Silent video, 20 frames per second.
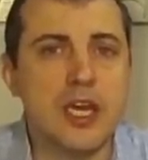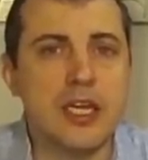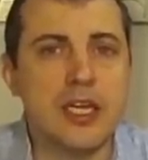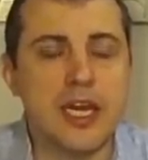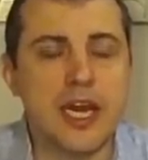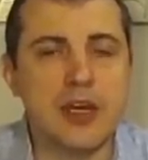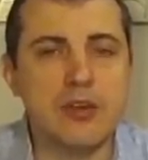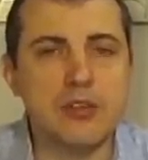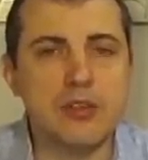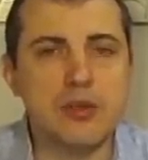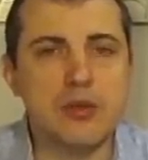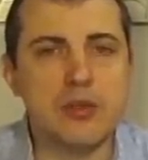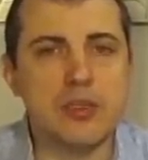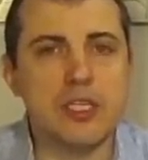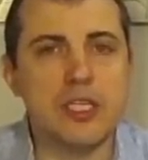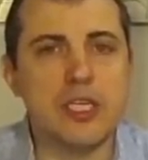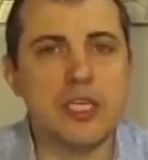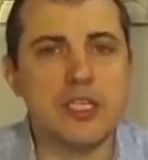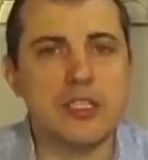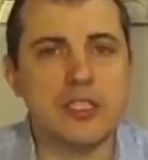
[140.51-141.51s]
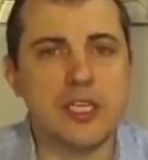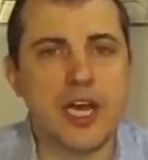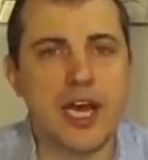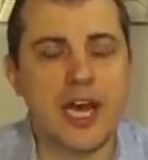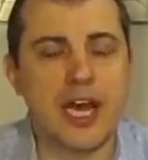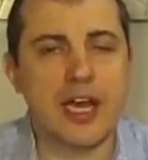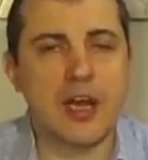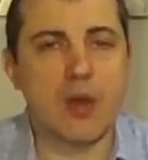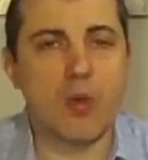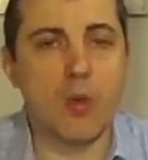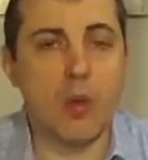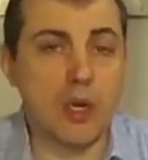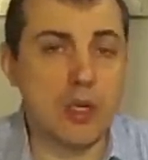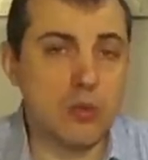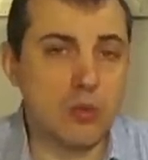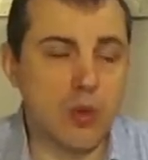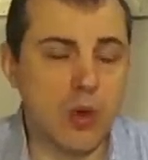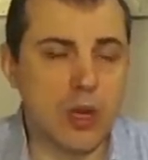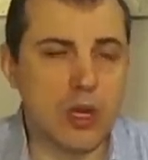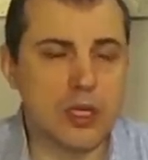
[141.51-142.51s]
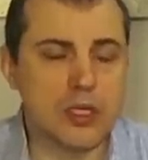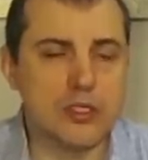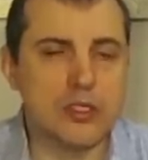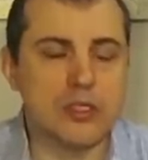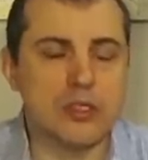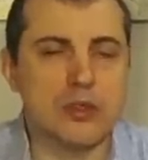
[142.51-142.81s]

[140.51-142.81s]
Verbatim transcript: now you only need to hack one wallet